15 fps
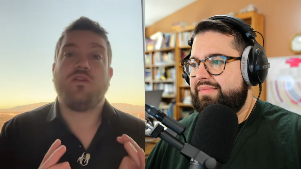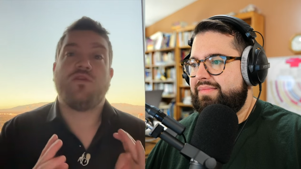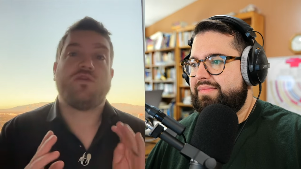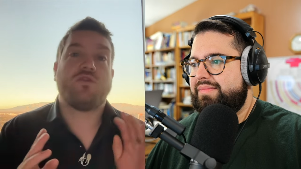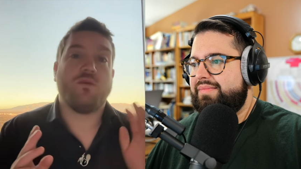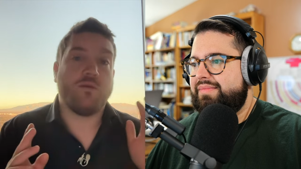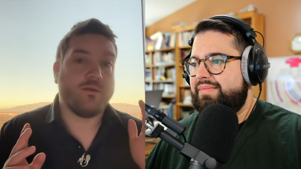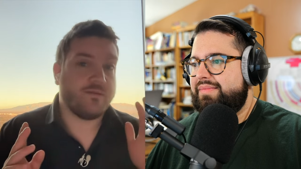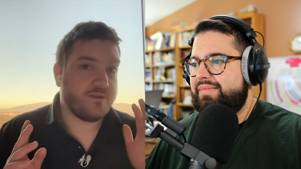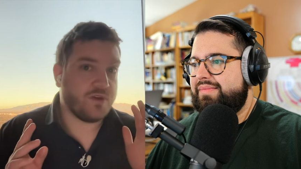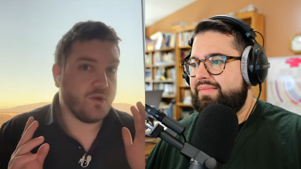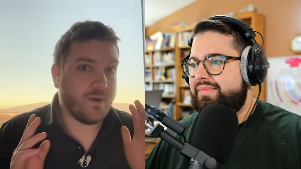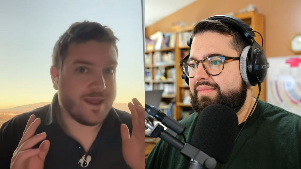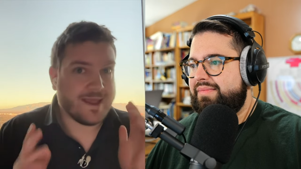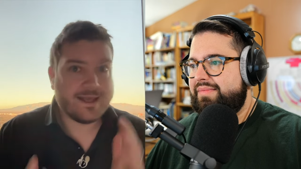Speaker 1: The
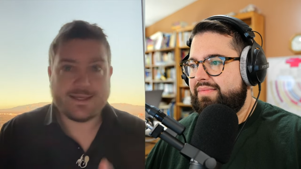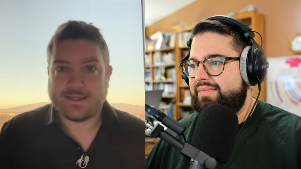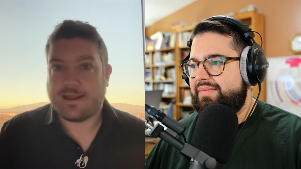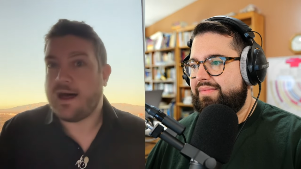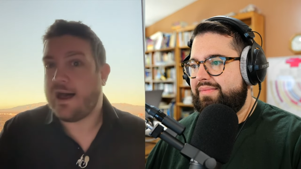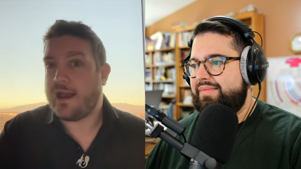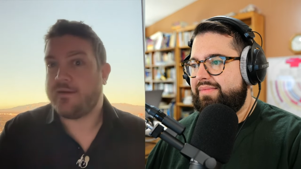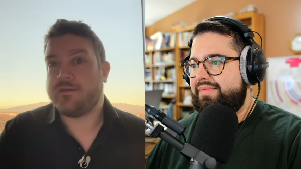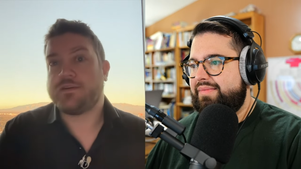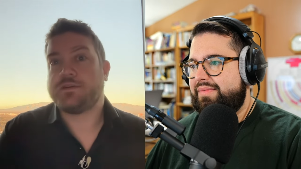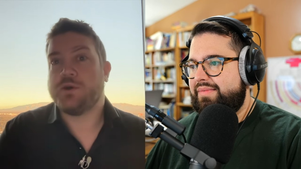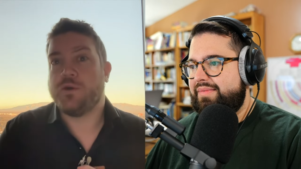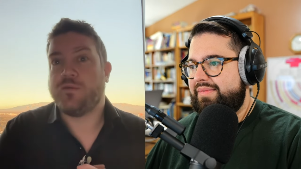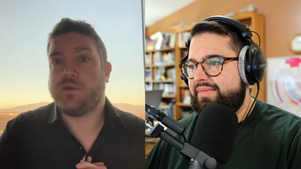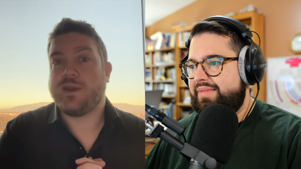review is live,
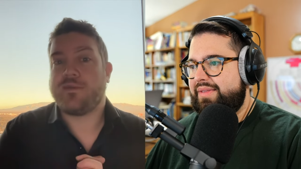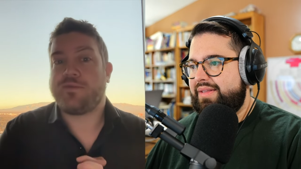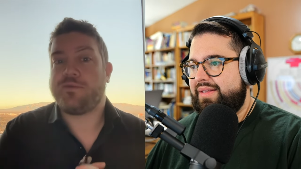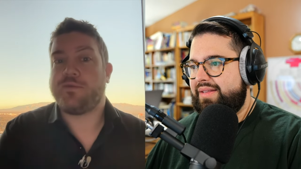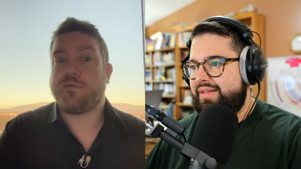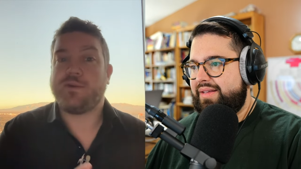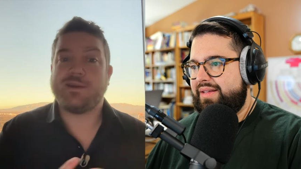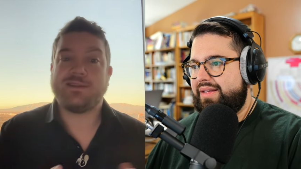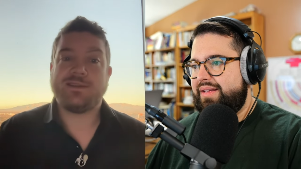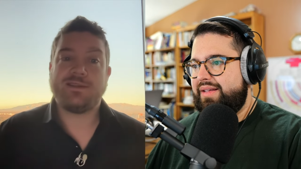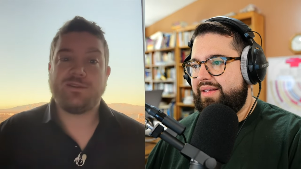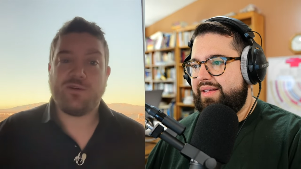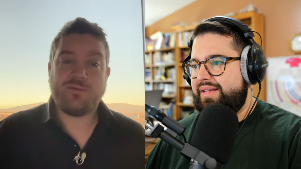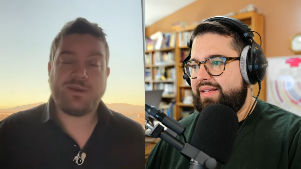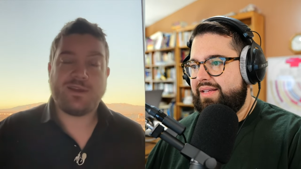so if we get through the rest of
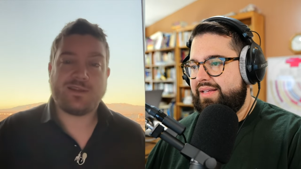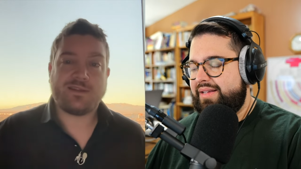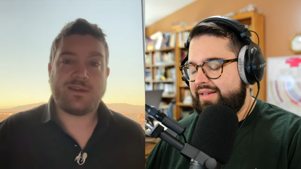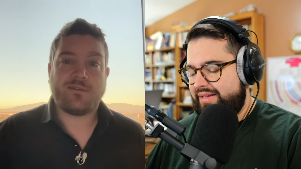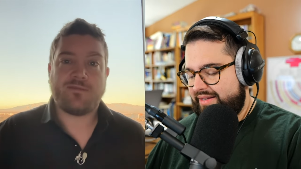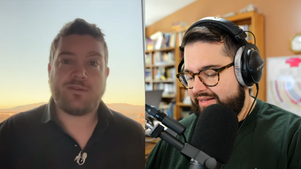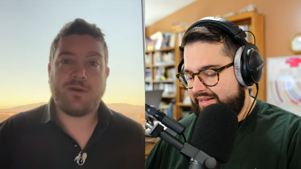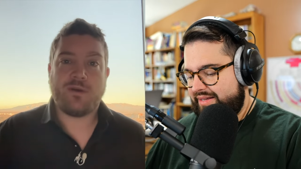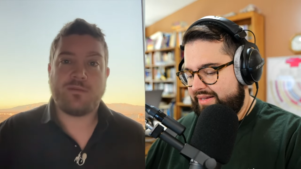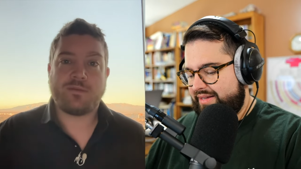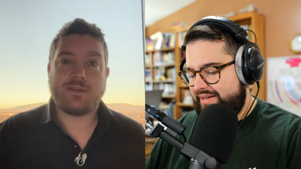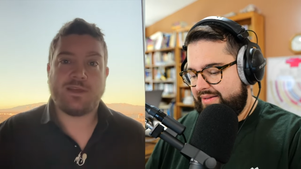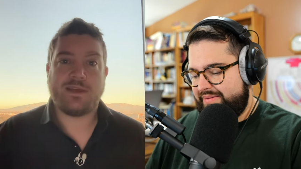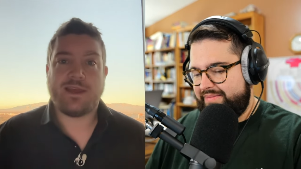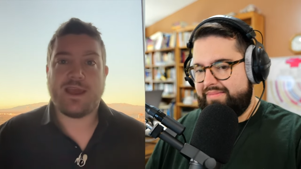this HomeKit stuff from
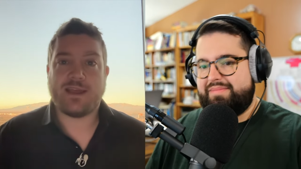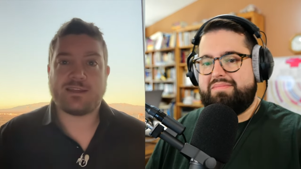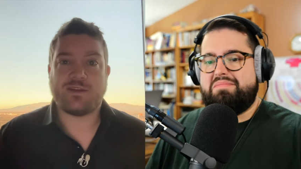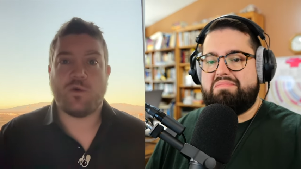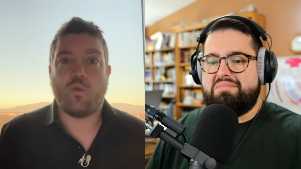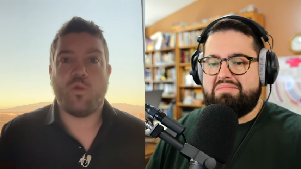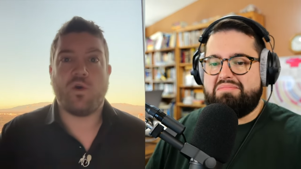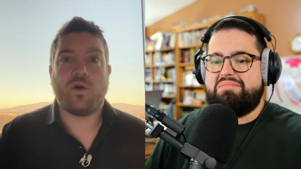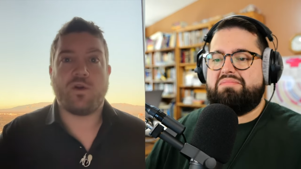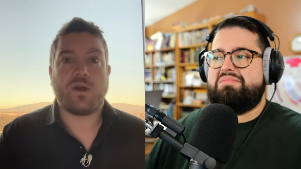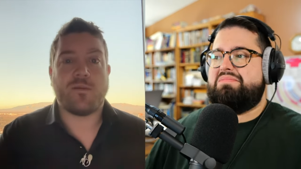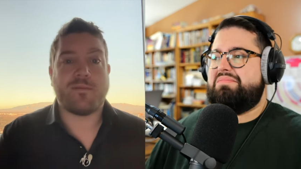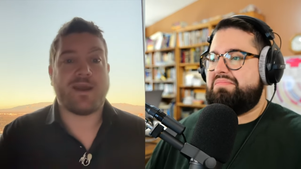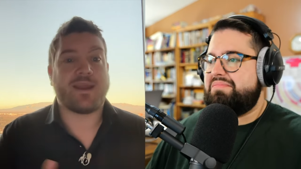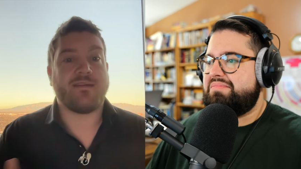CES, we'll
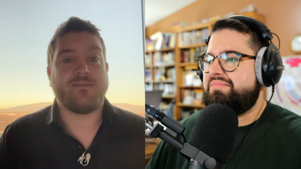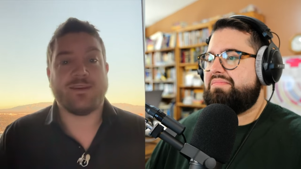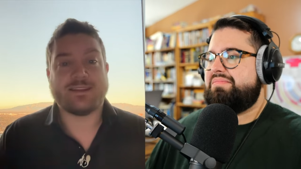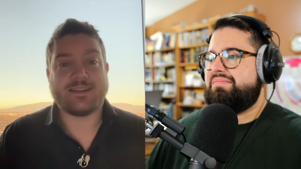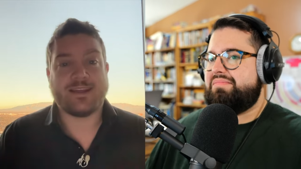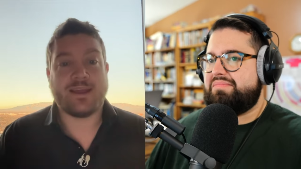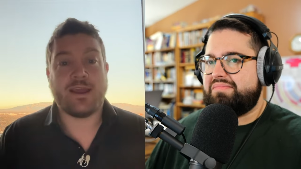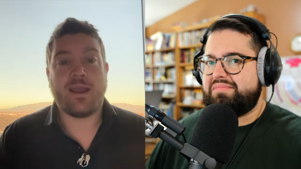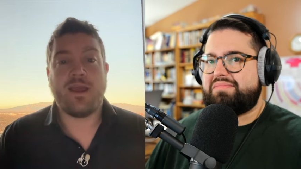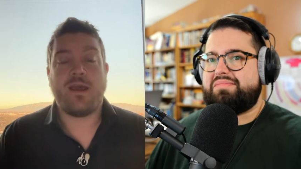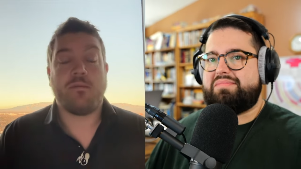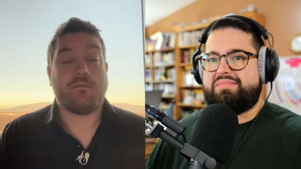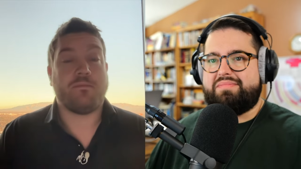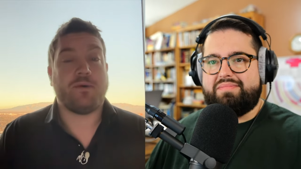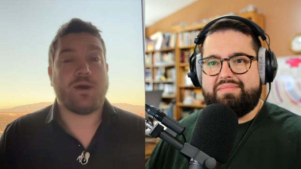come back and visit it.
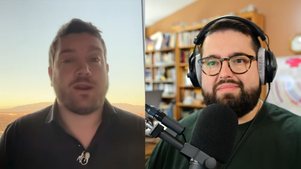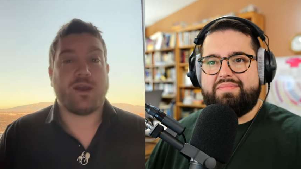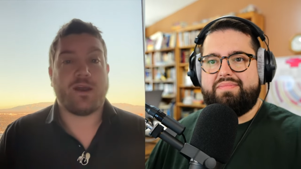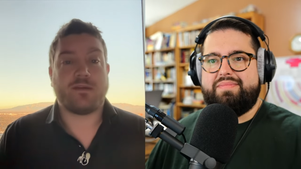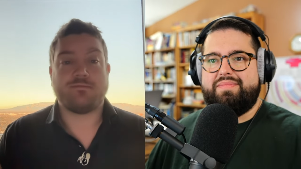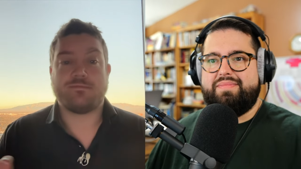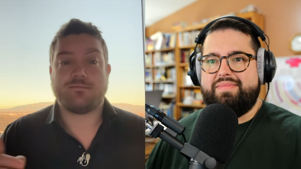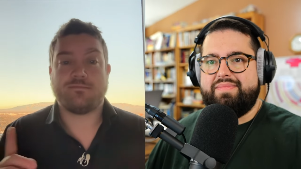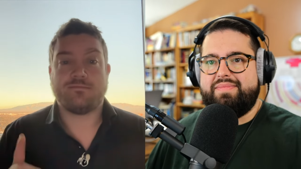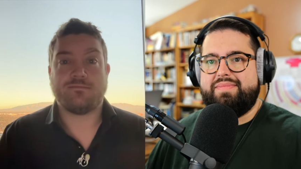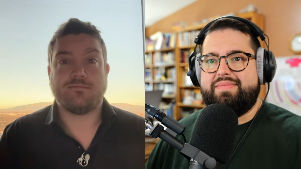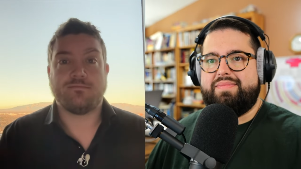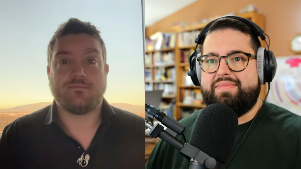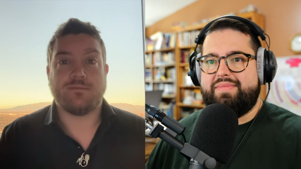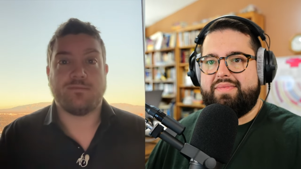But uh,
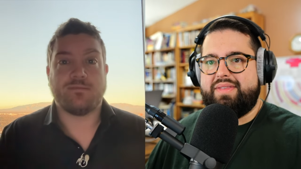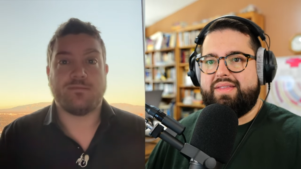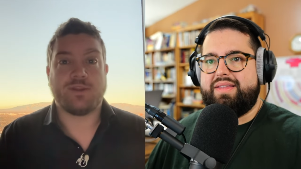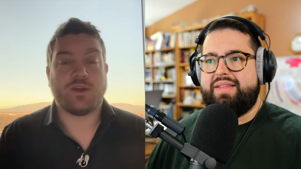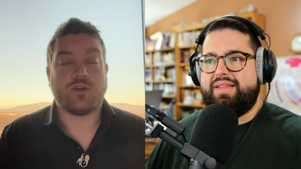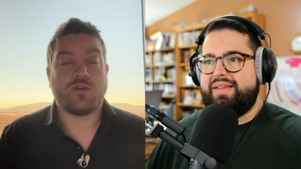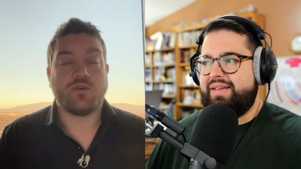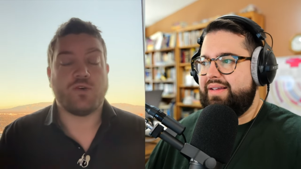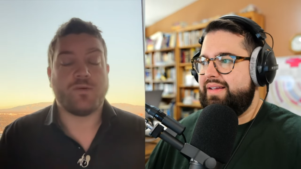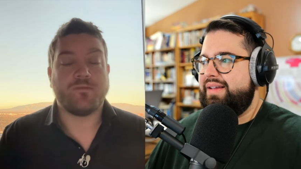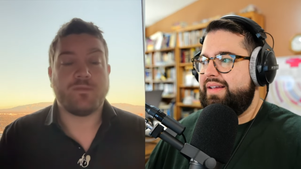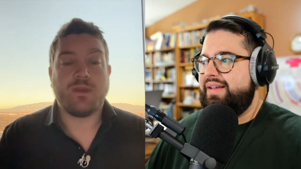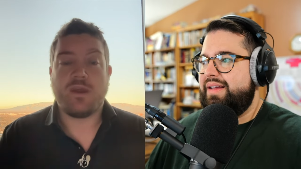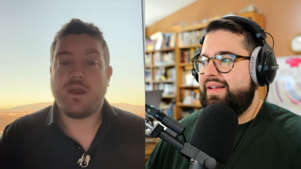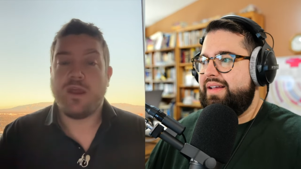they're cool.
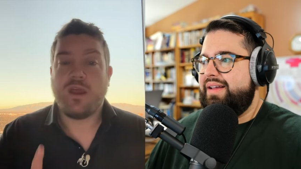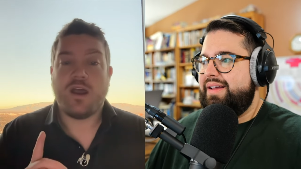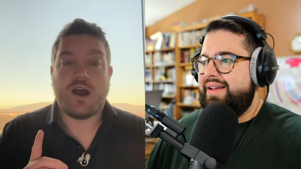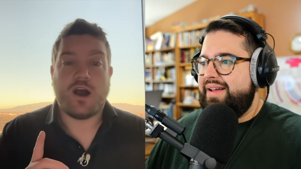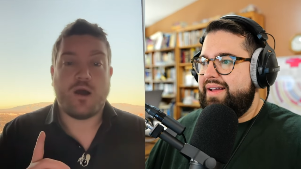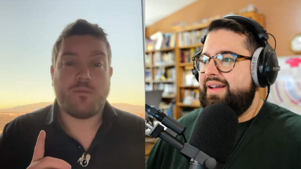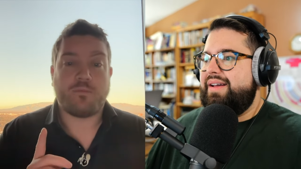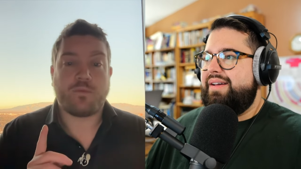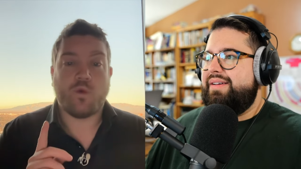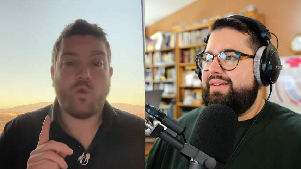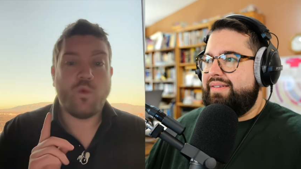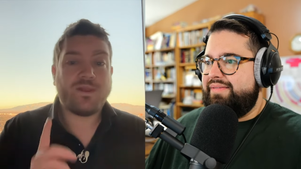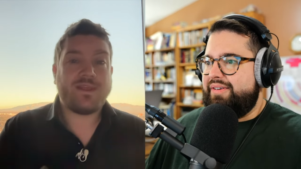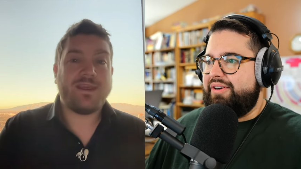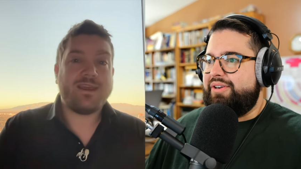Um,
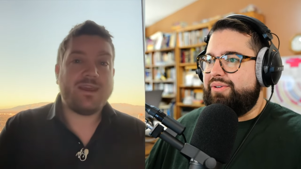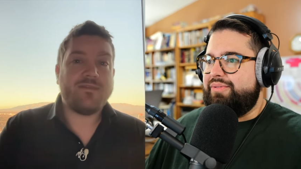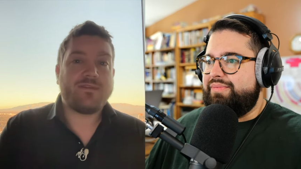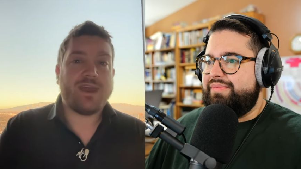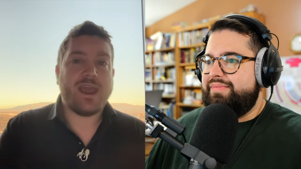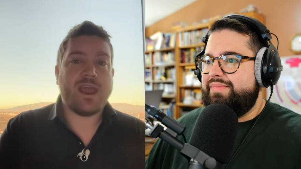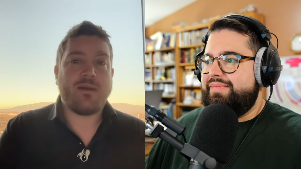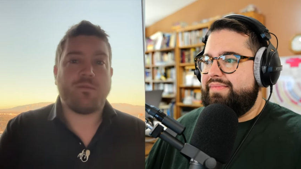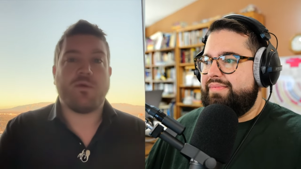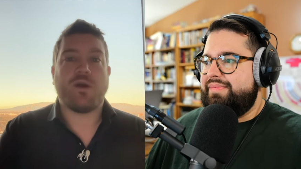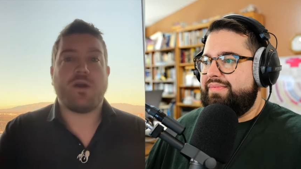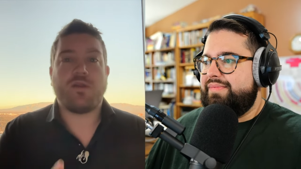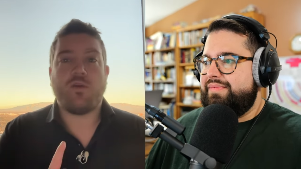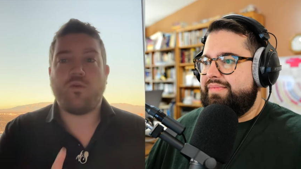with the Eve camera, the